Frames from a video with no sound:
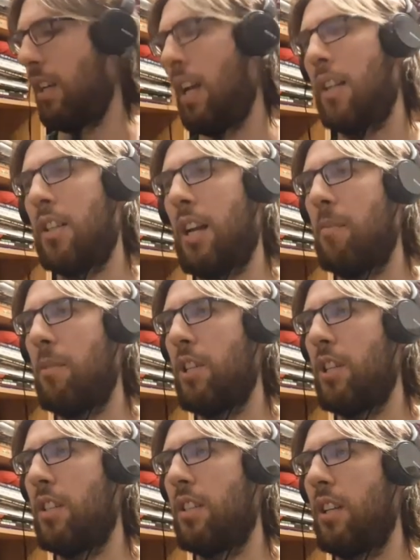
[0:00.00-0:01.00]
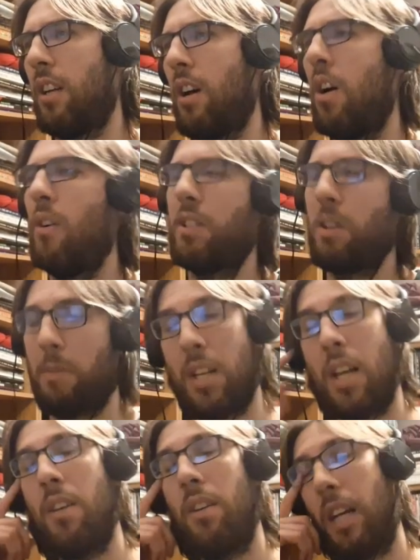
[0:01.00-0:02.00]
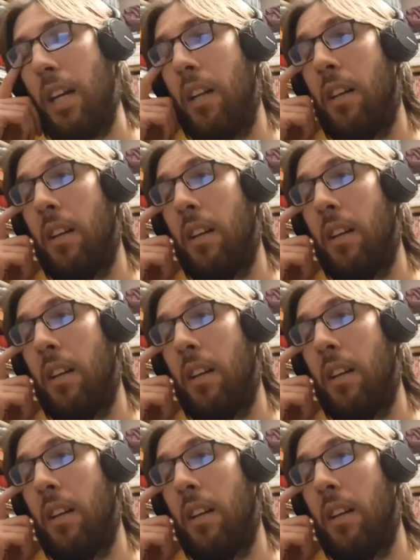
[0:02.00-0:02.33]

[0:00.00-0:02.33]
Actually, how much is... oh, it's almost done. Okay.